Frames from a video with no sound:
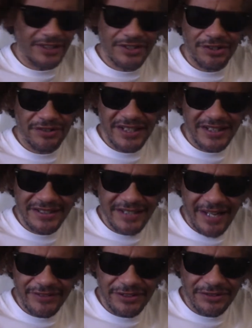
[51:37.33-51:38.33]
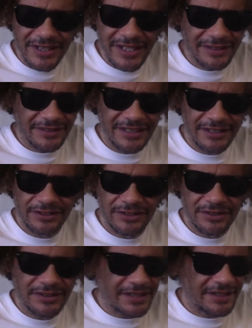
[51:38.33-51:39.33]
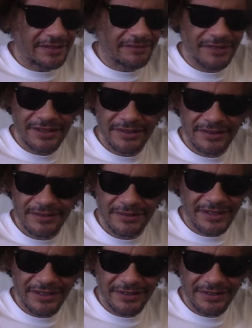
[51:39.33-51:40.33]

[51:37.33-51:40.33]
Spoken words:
sure they didn't have to do that. They